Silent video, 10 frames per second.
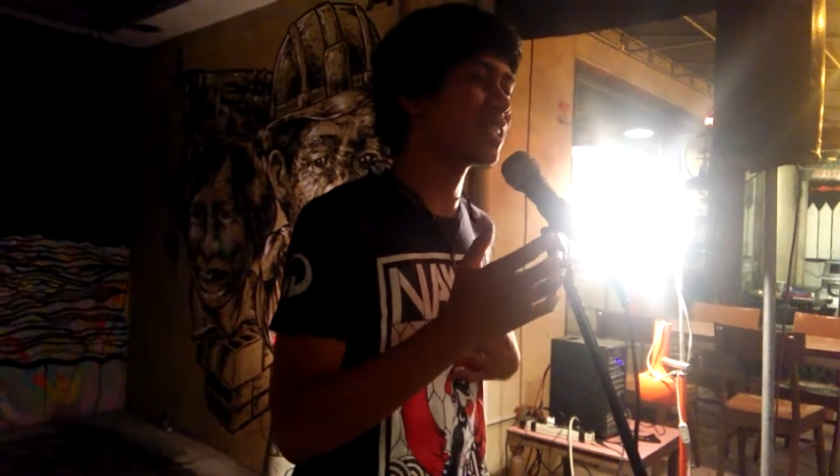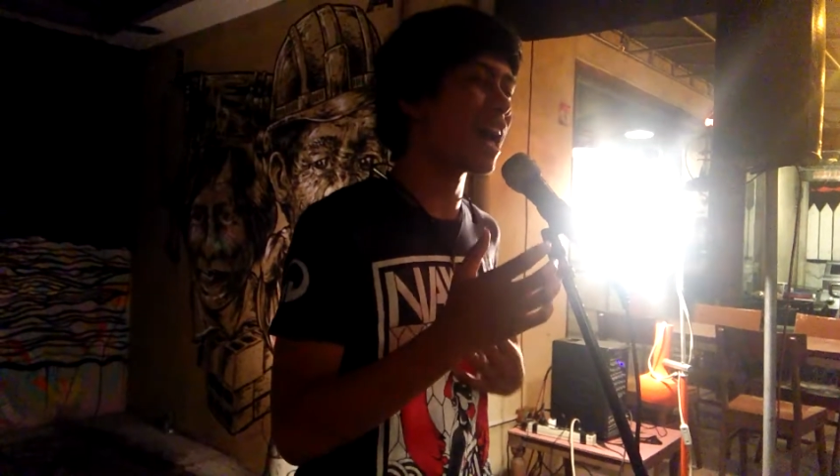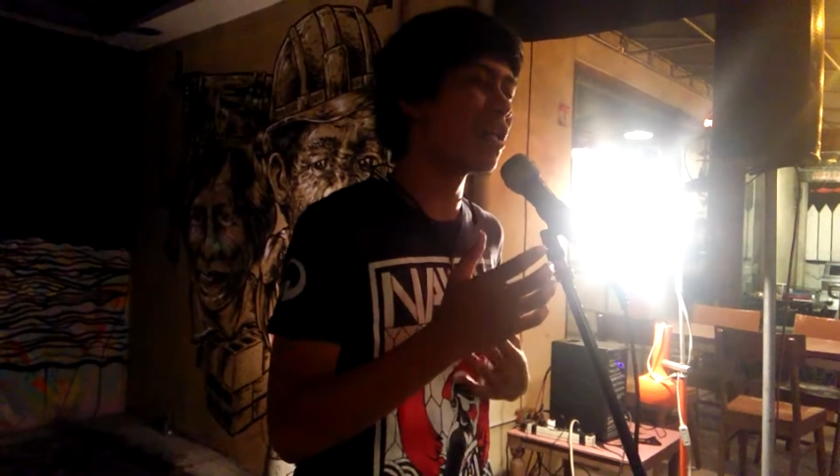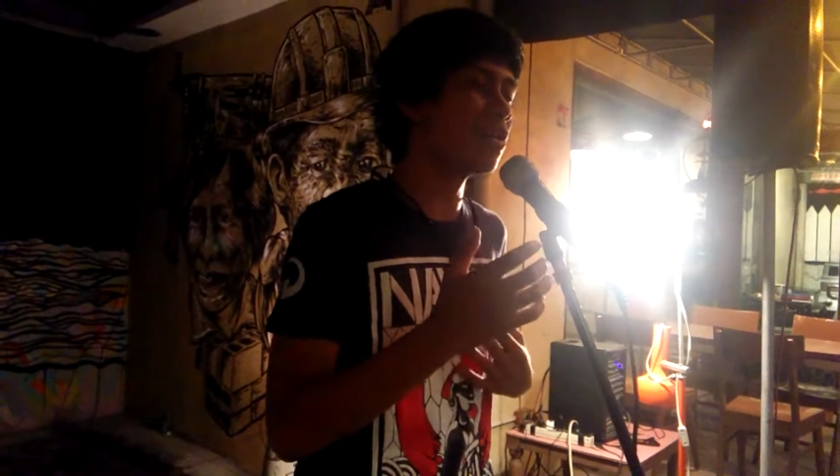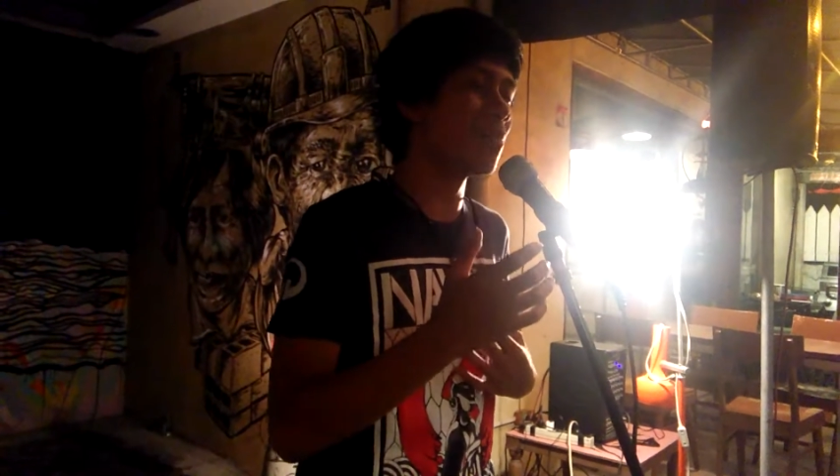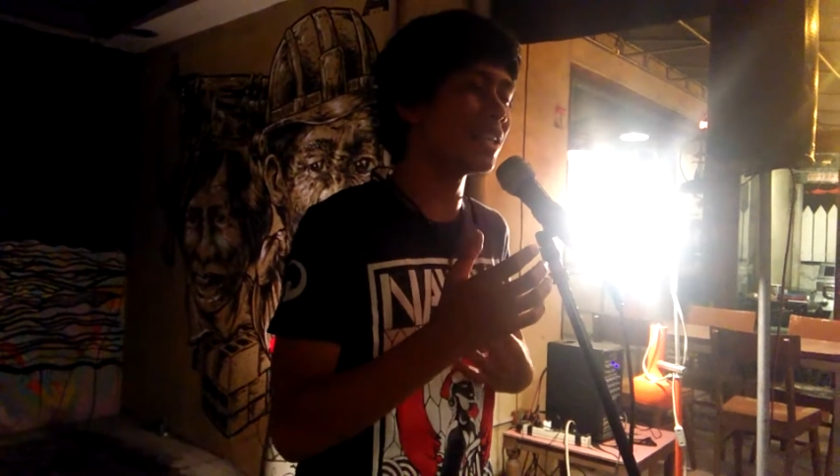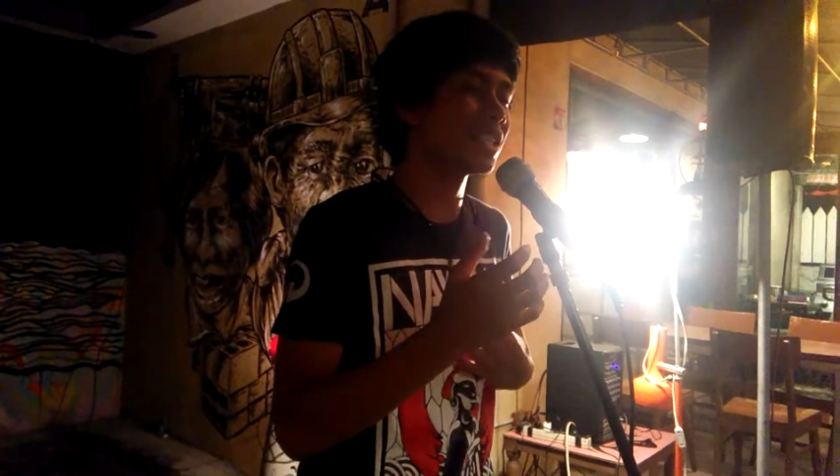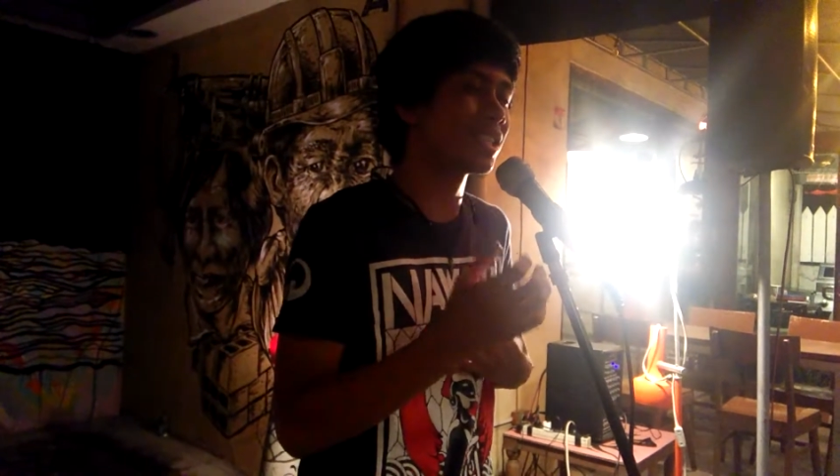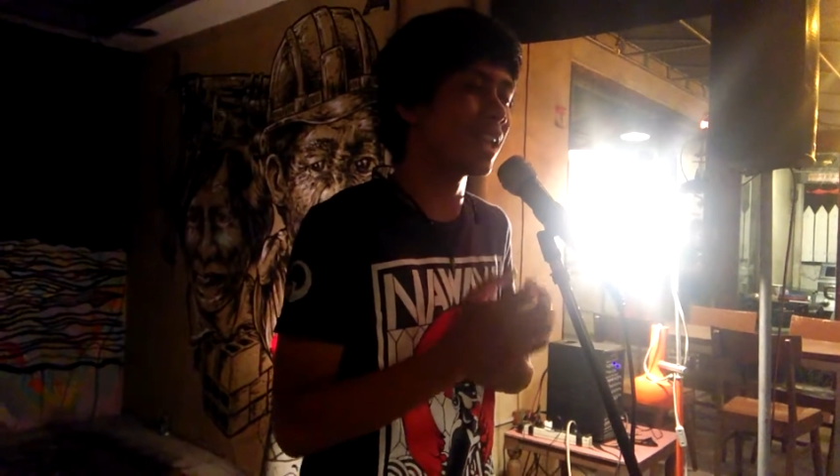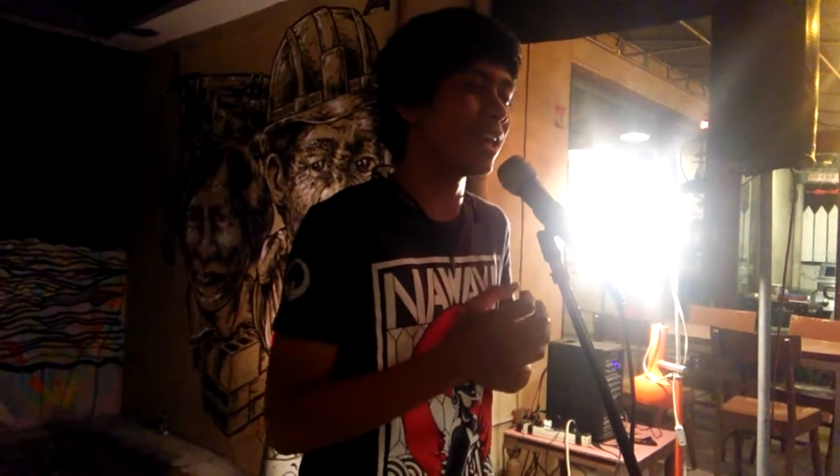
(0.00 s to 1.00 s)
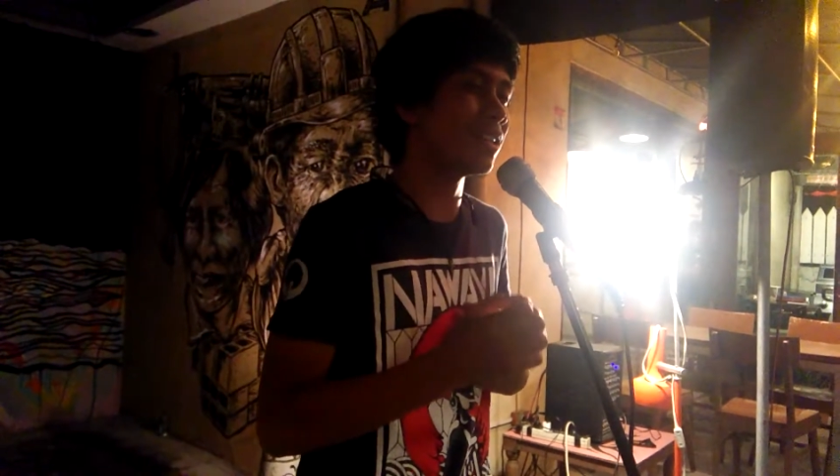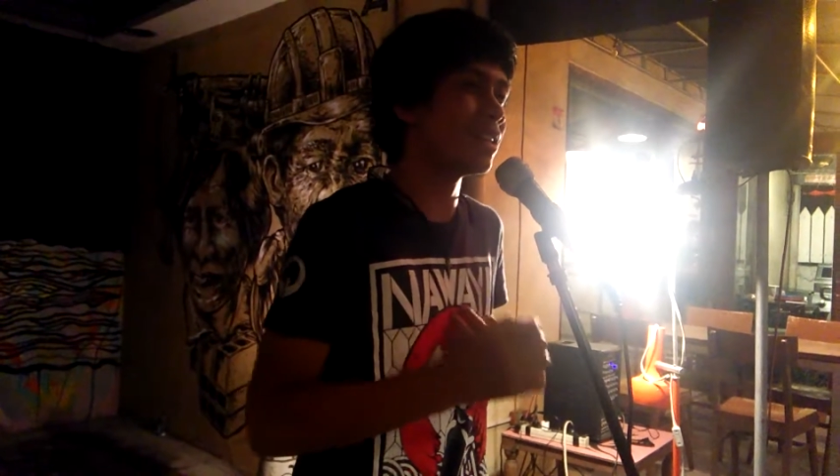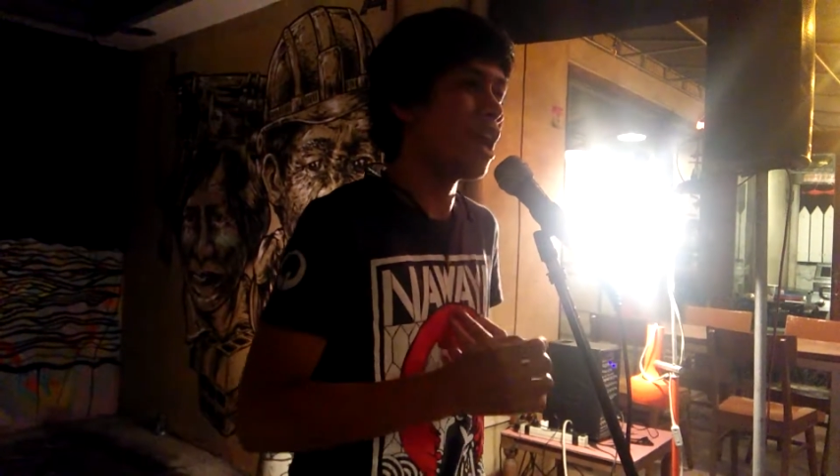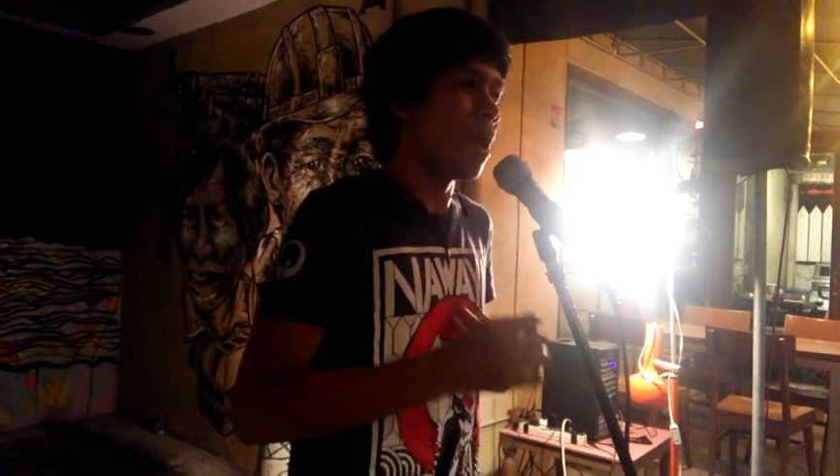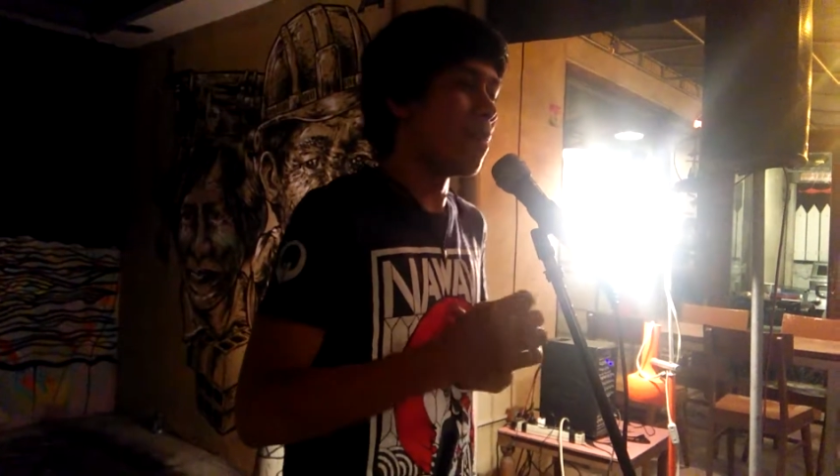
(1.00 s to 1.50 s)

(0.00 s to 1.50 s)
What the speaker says: down on my skin,